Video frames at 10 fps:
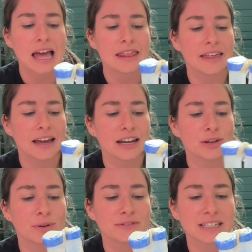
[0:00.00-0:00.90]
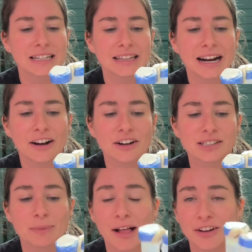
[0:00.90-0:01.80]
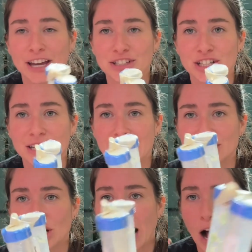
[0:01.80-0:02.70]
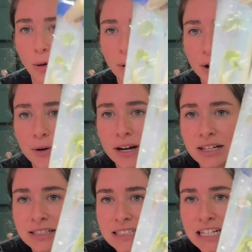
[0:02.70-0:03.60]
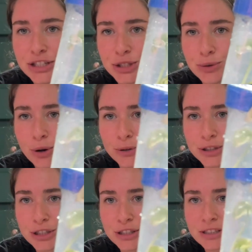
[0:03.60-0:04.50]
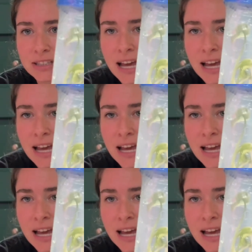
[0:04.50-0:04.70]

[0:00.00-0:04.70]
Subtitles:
then you would have seen that I got some Alocasia Ninja Albo tissue cultures.